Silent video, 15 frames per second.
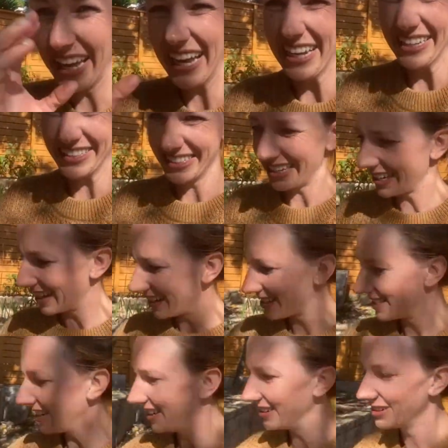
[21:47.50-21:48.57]
age, I
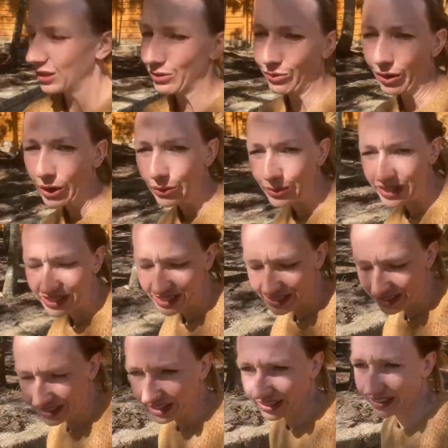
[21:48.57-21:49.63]
guess, not grow
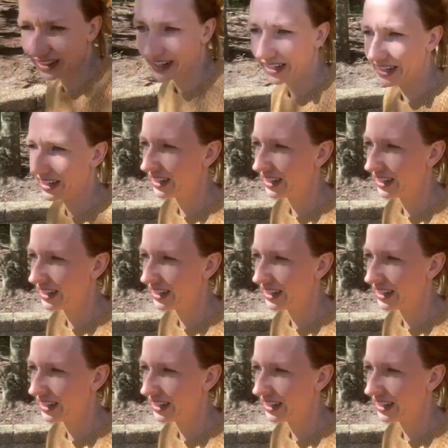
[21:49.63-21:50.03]
necessarily.